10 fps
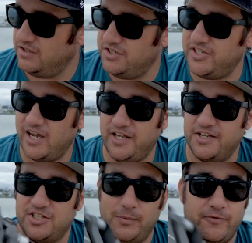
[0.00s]
Just down
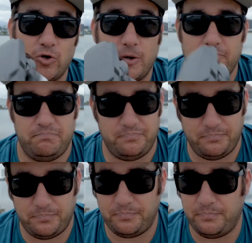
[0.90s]
here simply for a
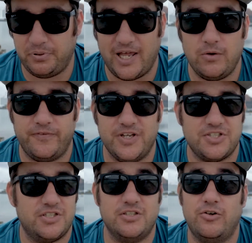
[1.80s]
play with
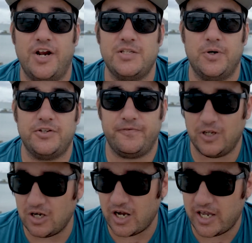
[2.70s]
this. Great spot to
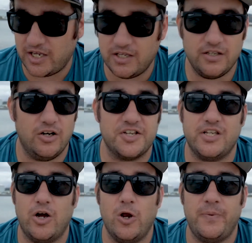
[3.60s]
fly, nice
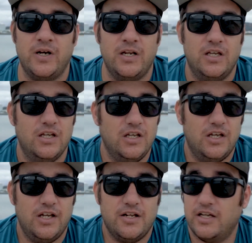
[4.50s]
and open,
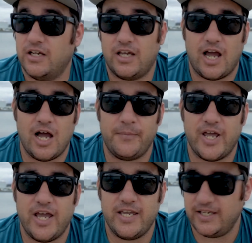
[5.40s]
calm
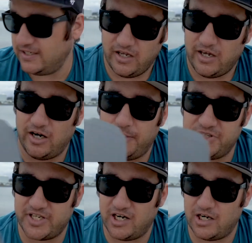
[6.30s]
day. And I'm
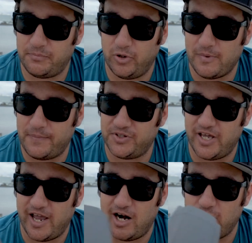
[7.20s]
just gonna put him up in
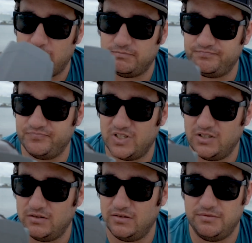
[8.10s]
the air and
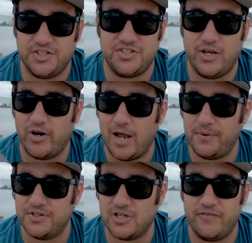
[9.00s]
just see what
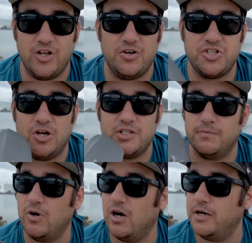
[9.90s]
happens. I have no shots
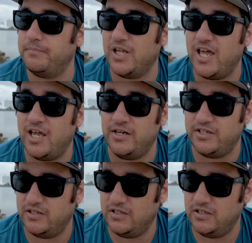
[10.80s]
in mind planned.